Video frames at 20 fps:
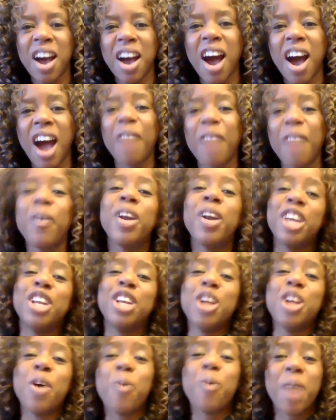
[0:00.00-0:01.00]
I want to
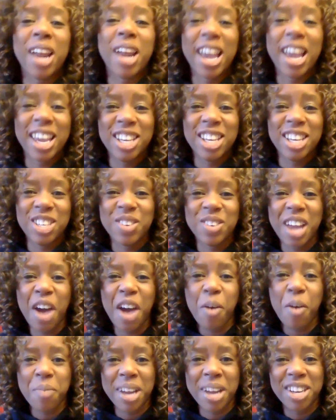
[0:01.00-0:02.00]
know what I can do to
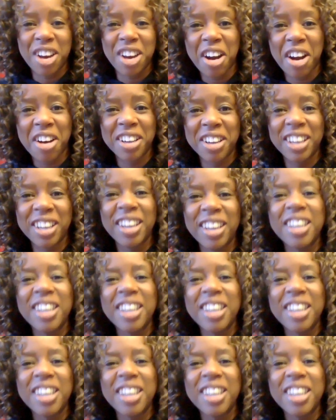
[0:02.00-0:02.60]
help my dog.